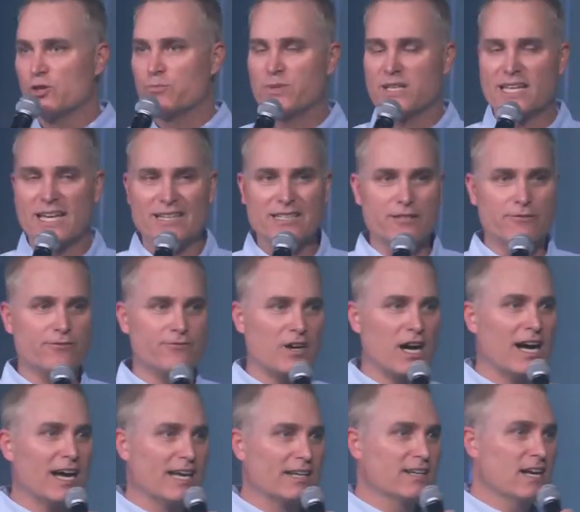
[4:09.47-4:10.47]
you begin to
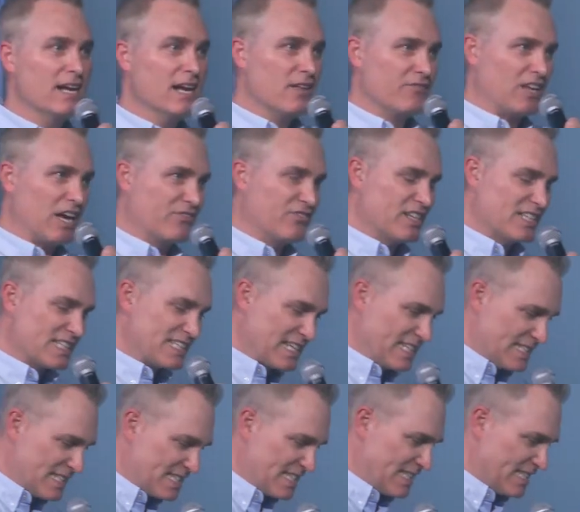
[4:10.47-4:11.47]
find that this
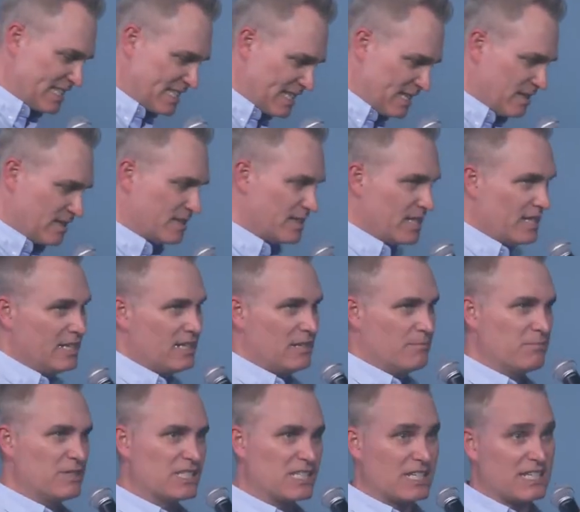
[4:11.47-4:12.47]
consistent
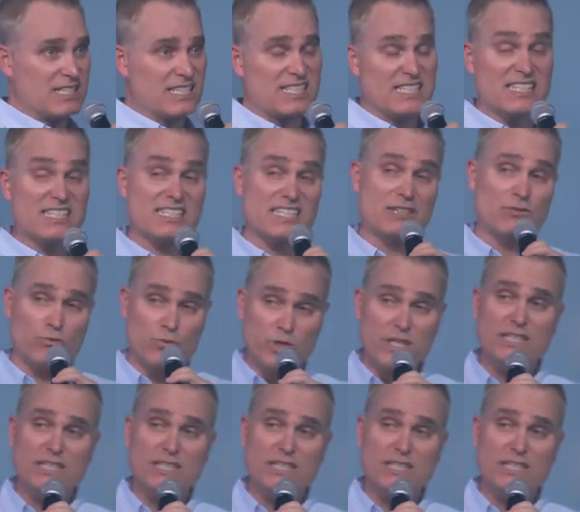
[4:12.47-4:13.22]
theme, this consistent,